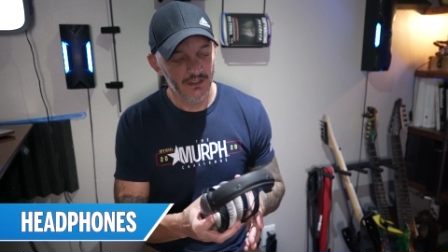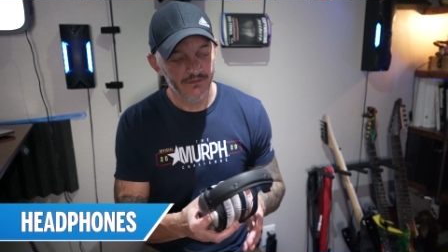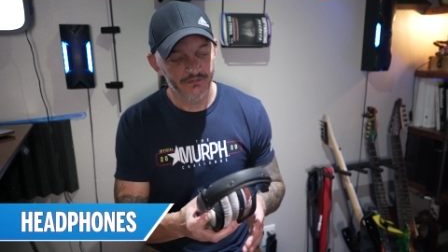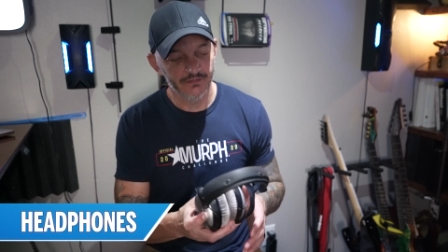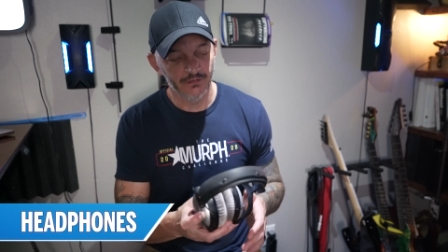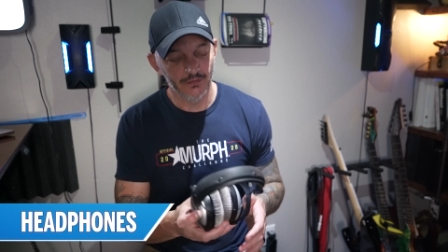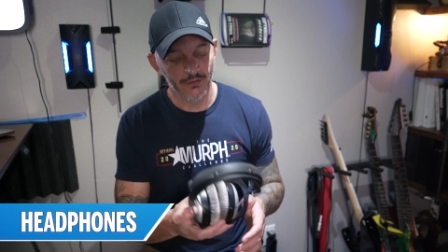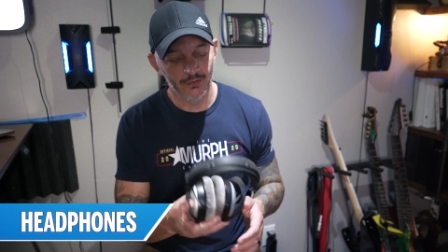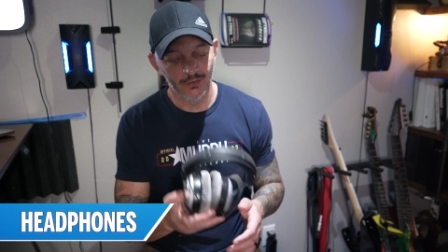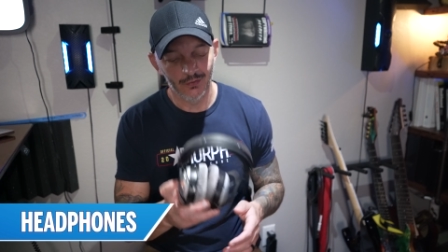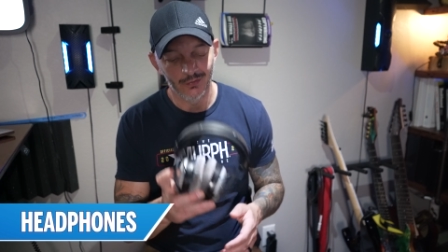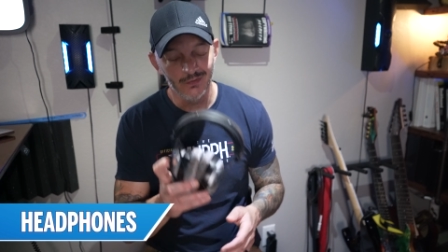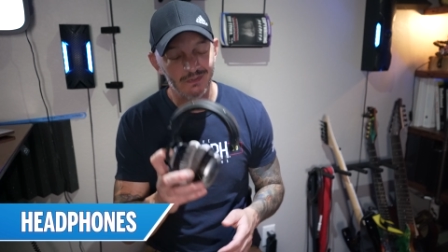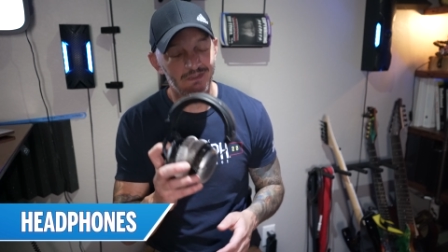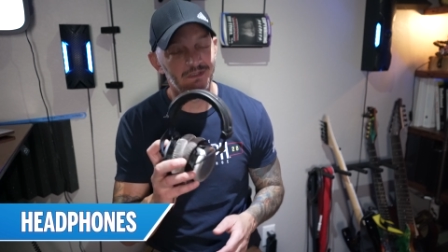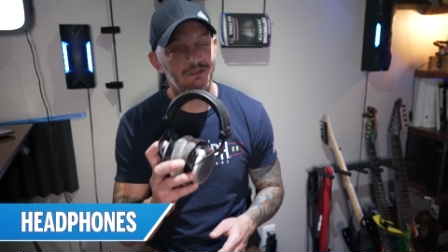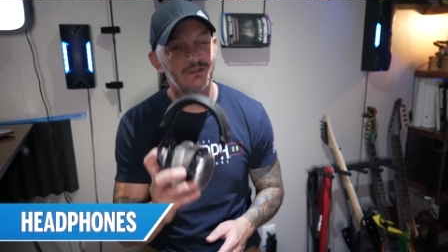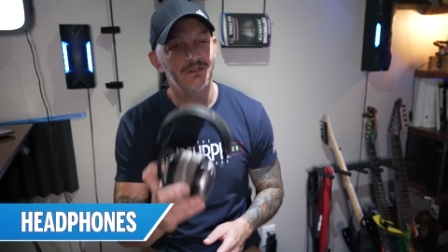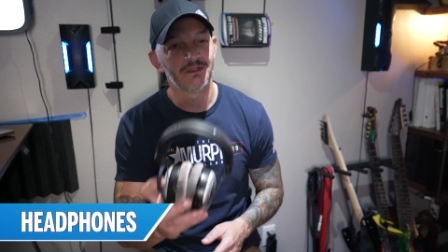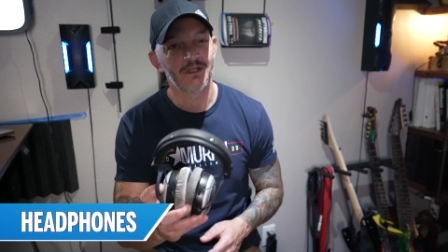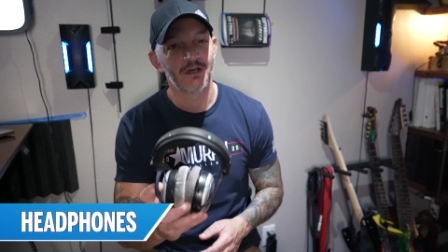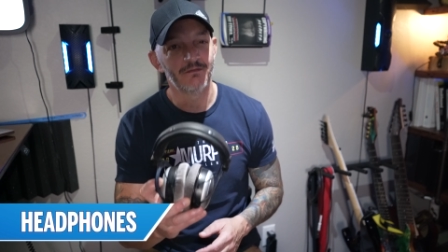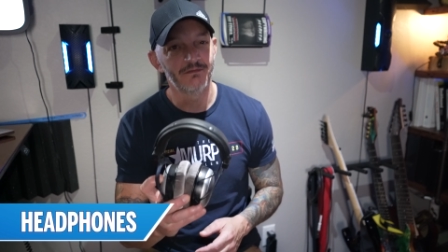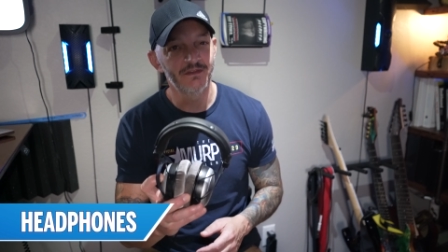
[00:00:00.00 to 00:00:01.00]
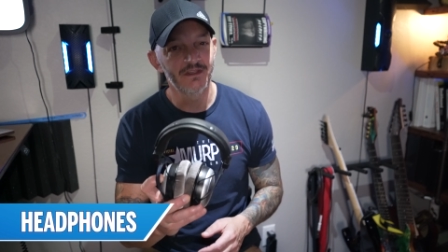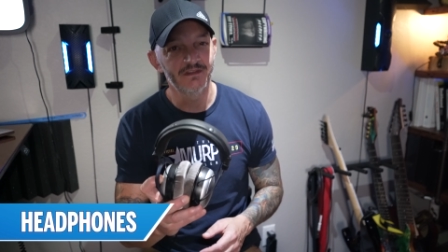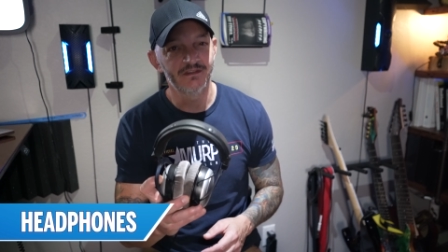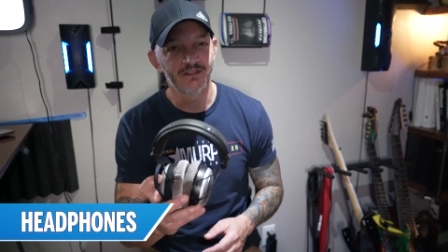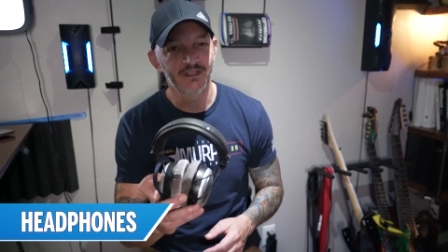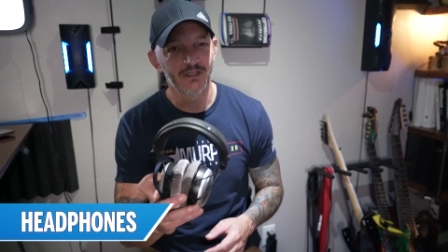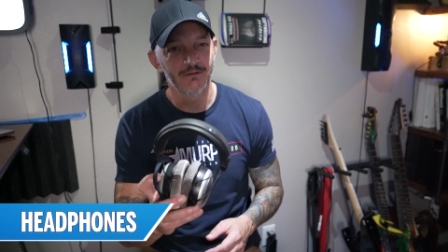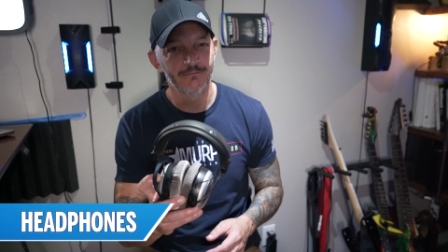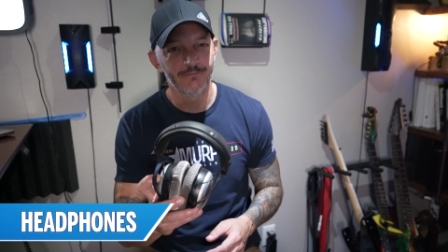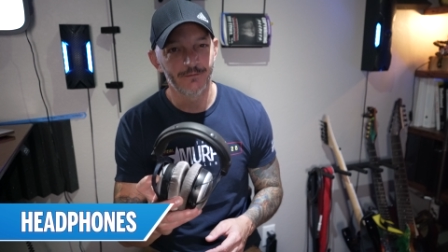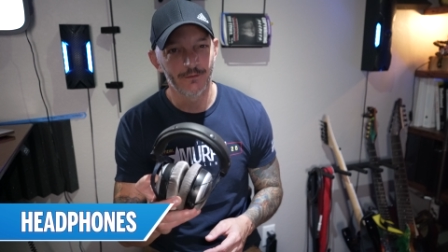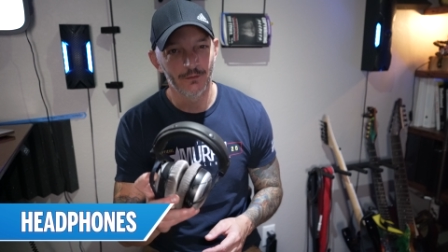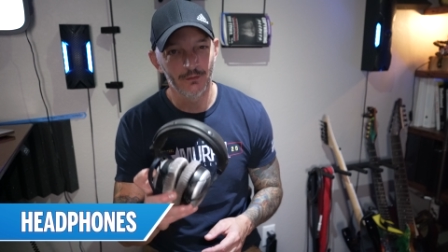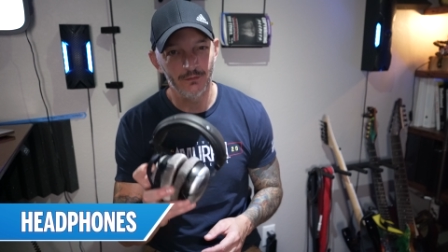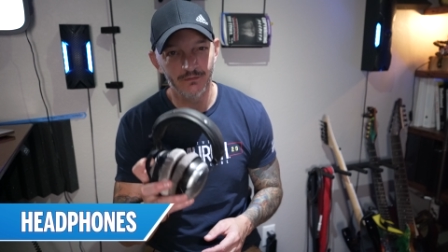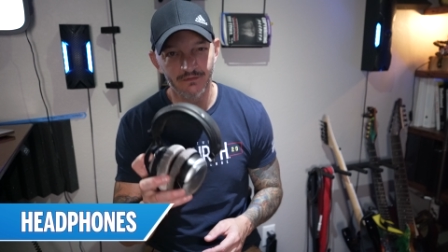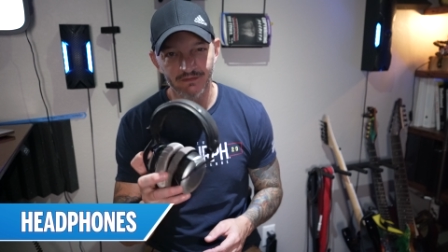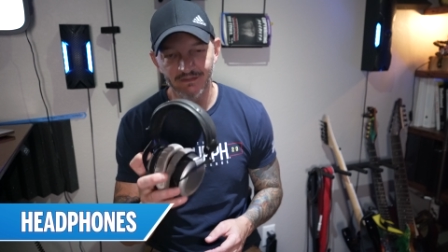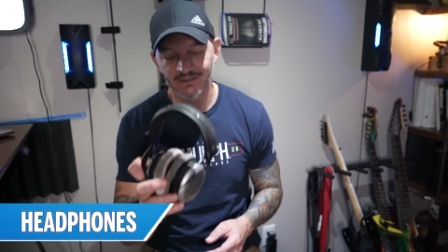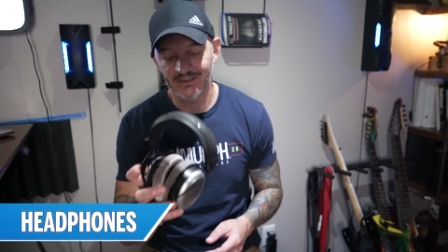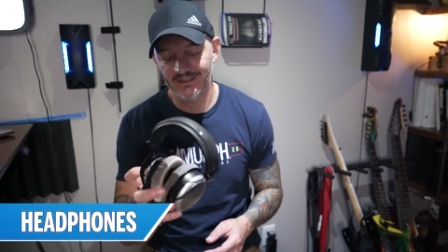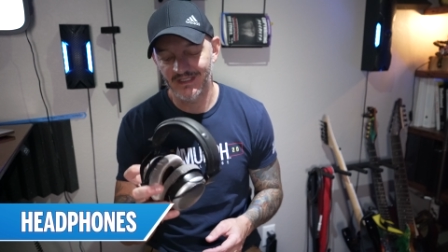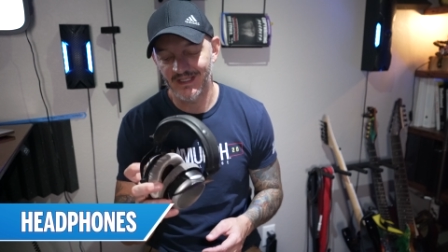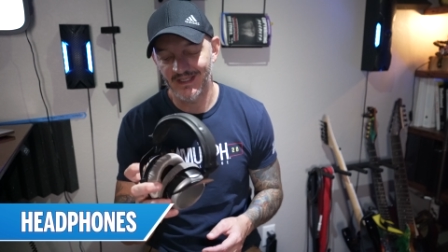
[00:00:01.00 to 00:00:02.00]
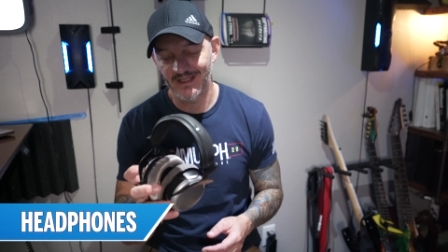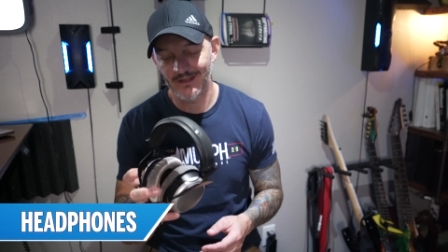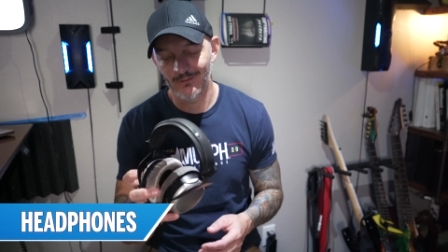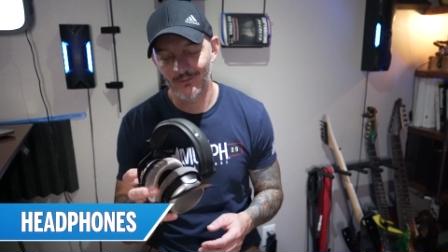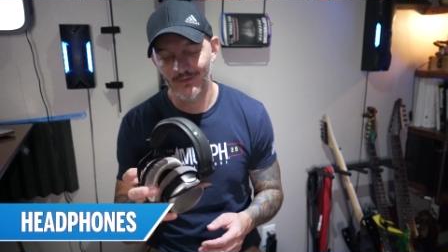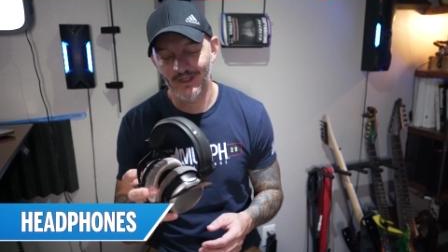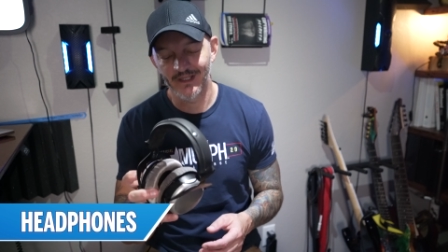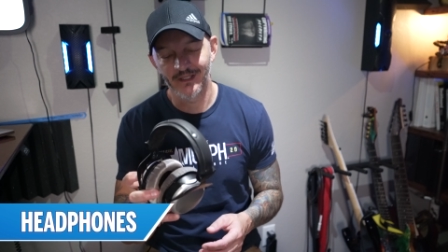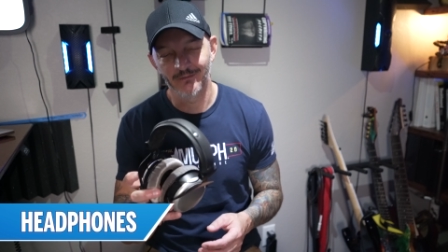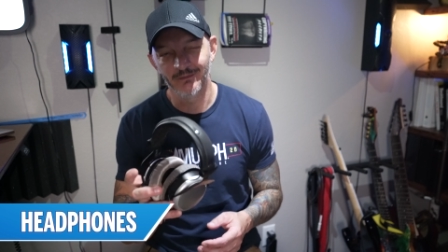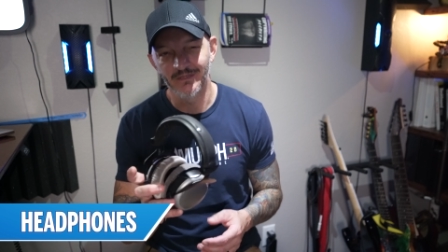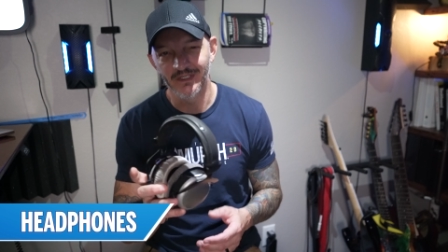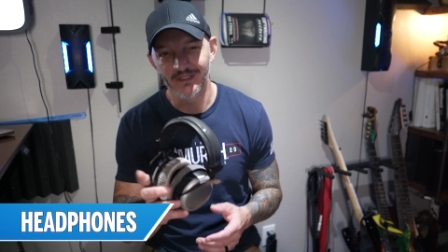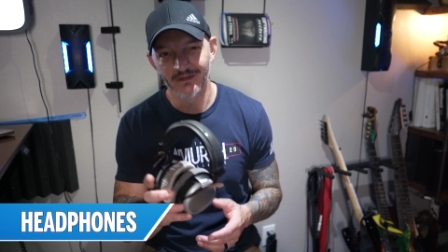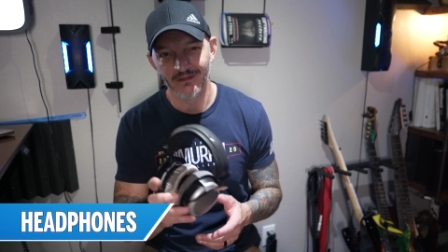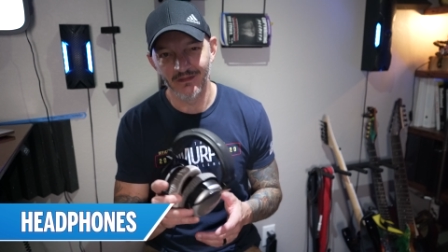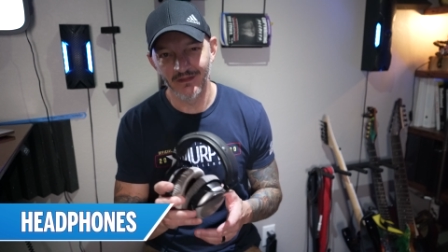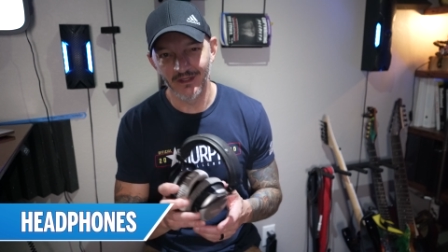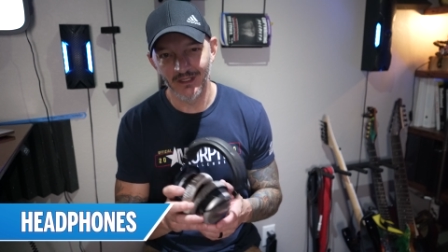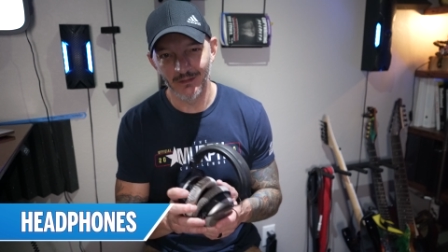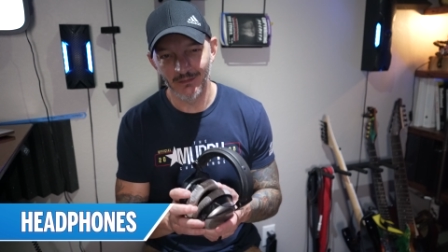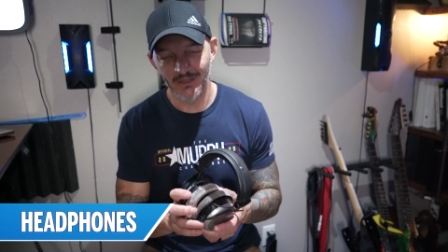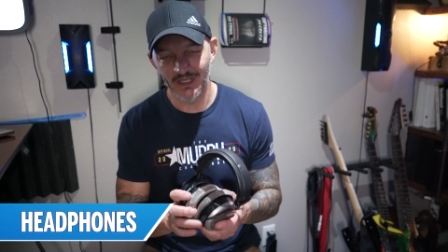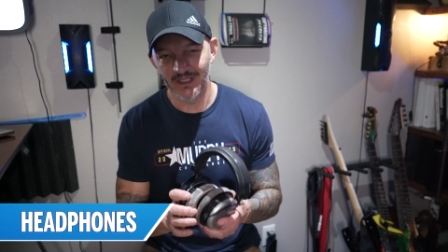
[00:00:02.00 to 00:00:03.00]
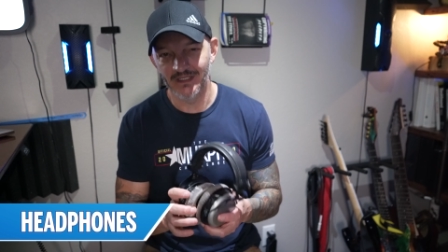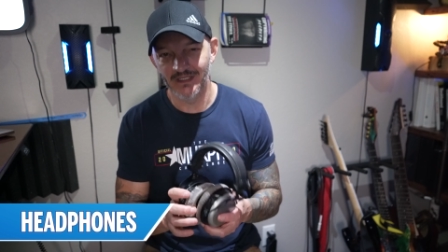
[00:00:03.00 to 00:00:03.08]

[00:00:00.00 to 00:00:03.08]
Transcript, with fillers: So love these headphones, can't recommend them